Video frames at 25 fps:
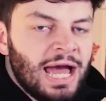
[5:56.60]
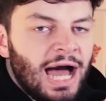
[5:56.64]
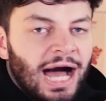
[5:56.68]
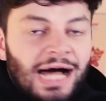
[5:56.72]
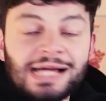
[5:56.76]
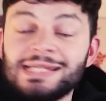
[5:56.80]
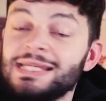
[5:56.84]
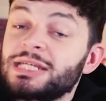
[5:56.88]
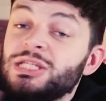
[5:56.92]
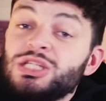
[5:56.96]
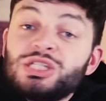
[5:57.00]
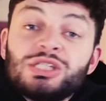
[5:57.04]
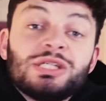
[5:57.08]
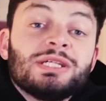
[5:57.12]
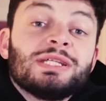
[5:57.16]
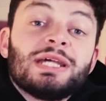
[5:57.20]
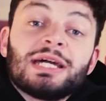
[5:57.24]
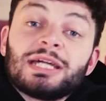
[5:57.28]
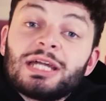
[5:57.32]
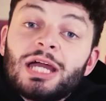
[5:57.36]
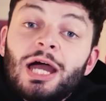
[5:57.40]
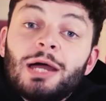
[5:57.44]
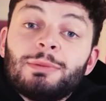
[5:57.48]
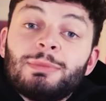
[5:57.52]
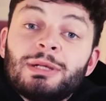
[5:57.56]
I didn't see that
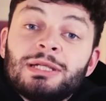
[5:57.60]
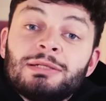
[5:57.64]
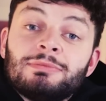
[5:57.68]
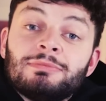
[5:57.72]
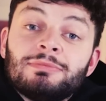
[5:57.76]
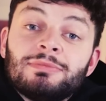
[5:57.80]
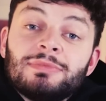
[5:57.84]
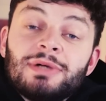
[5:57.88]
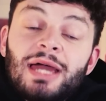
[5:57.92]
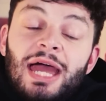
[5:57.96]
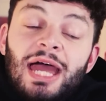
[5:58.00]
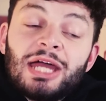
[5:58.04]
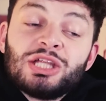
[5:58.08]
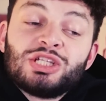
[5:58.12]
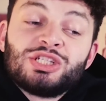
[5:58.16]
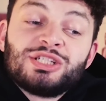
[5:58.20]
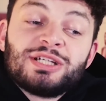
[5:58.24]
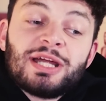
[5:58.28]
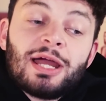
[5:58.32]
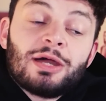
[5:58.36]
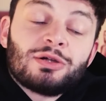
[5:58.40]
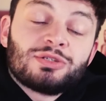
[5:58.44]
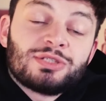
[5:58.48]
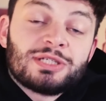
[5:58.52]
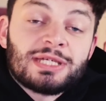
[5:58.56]
coming, and
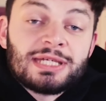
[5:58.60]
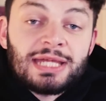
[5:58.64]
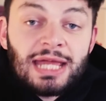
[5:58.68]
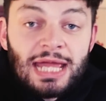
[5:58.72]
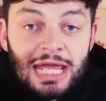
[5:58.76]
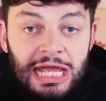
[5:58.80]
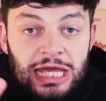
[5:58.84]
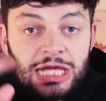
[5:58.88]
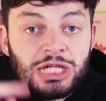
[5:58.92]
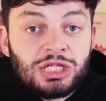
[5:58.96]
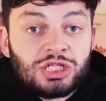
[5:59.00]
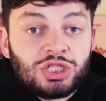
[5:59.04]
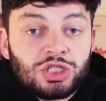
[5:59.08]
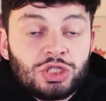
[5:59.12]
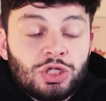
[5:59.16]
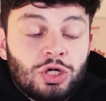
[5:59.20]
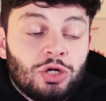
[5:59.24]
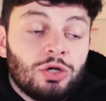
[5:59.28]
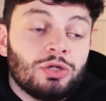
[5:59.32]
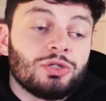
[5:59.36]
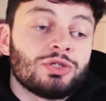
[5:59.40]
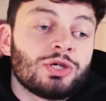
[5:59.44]
charity is good.